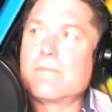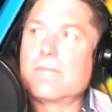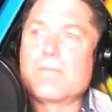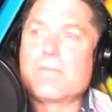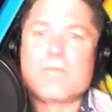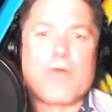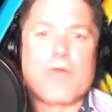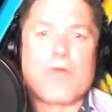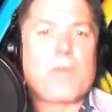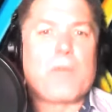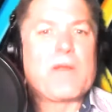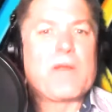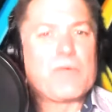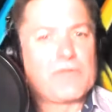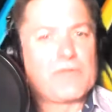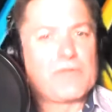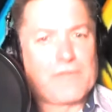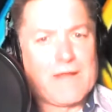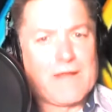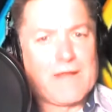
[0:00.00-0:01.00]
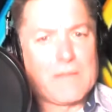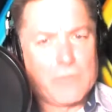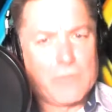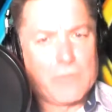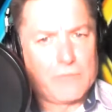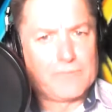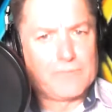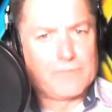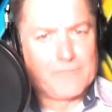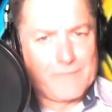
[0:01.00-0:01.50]
nobody was
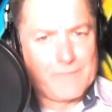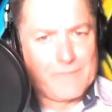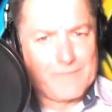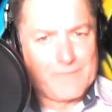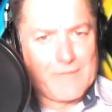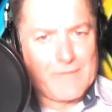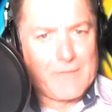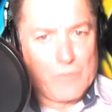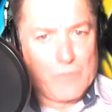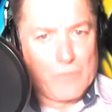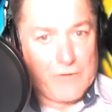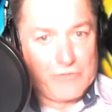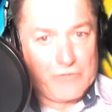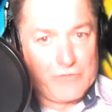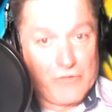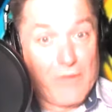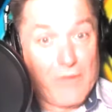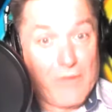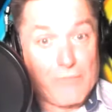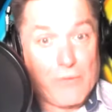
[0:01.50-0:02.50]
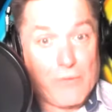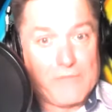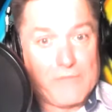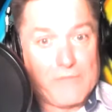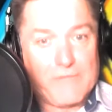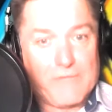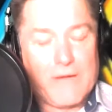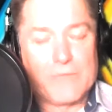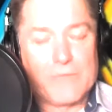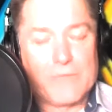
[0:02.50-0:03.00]
available when John Voight
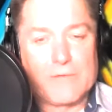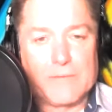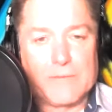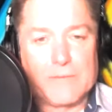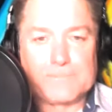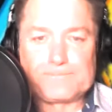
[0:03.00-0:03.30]
found him.